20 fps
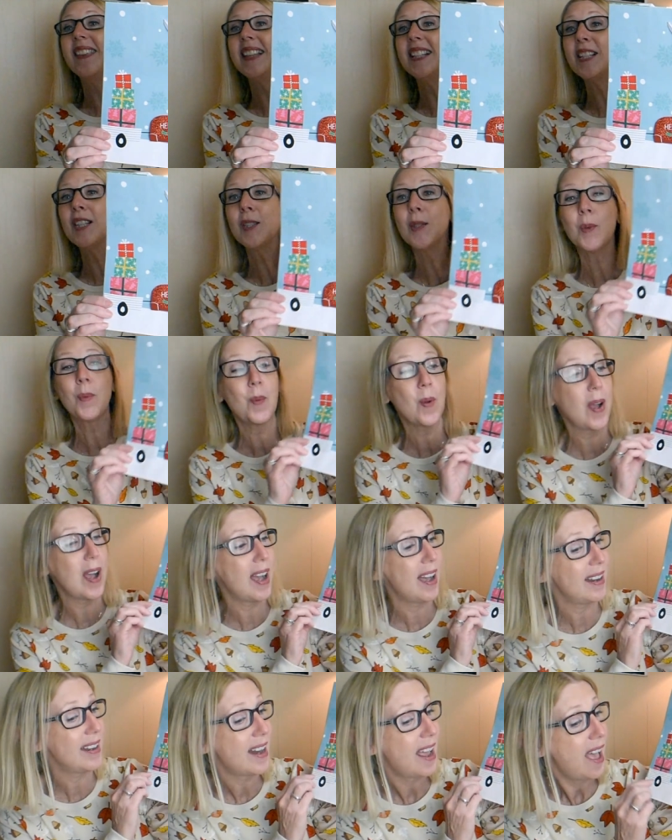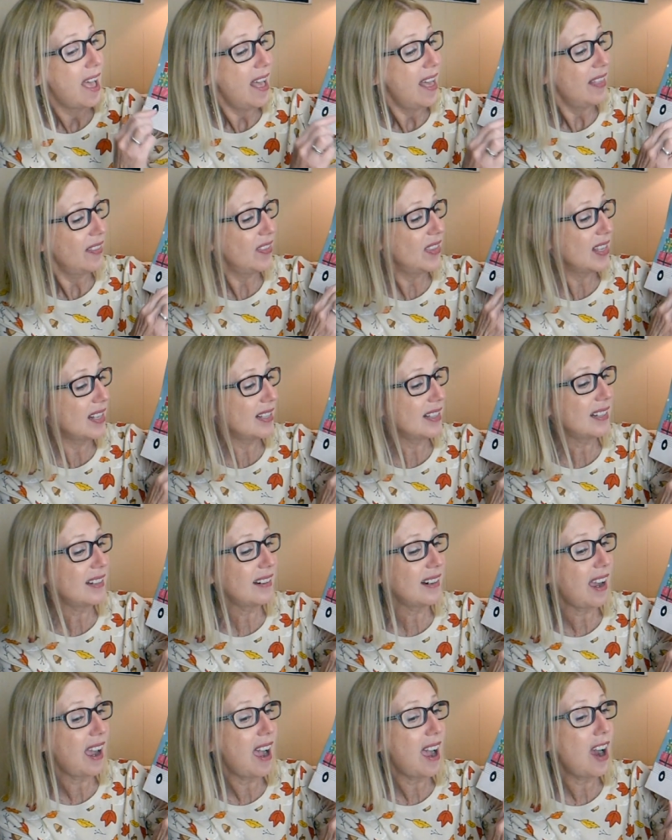this one, this
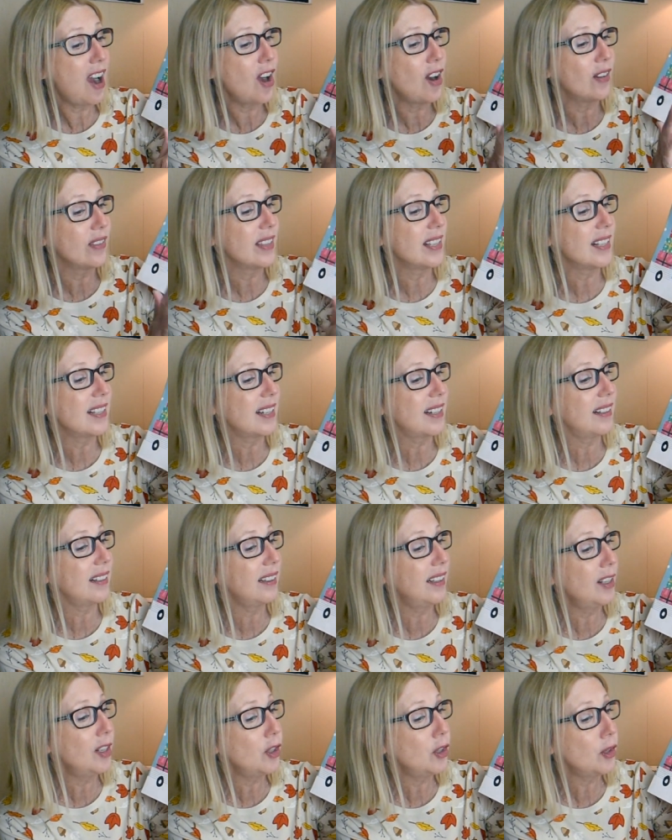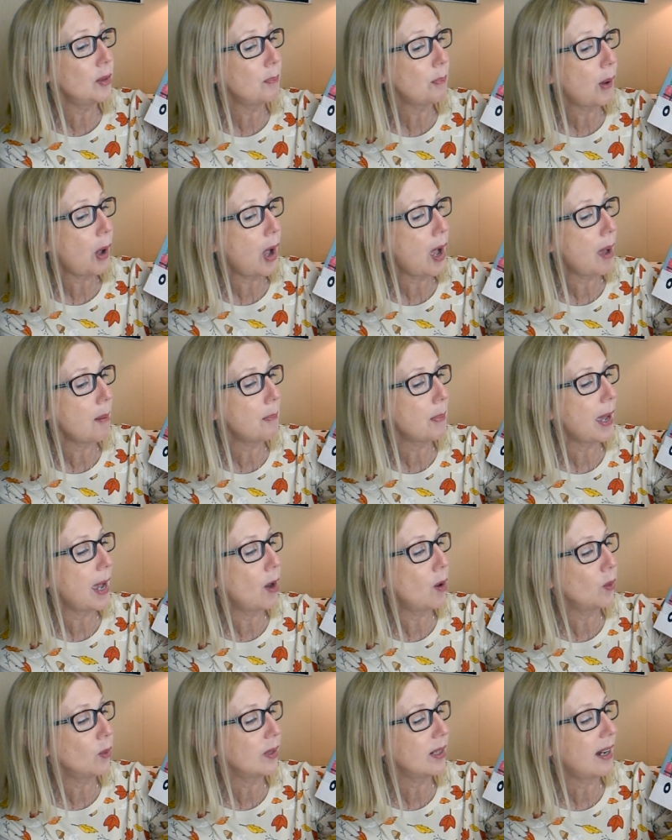car, this glittered
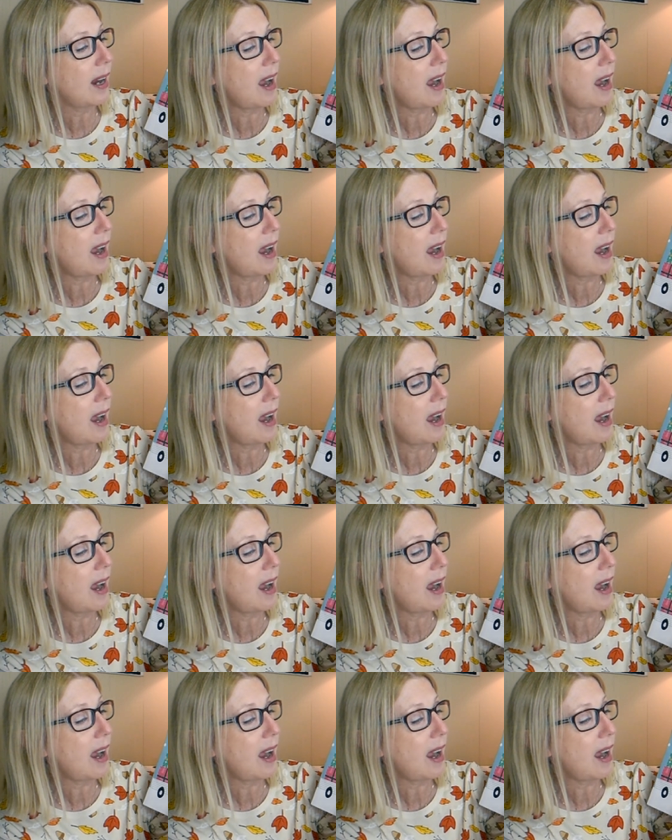pop-out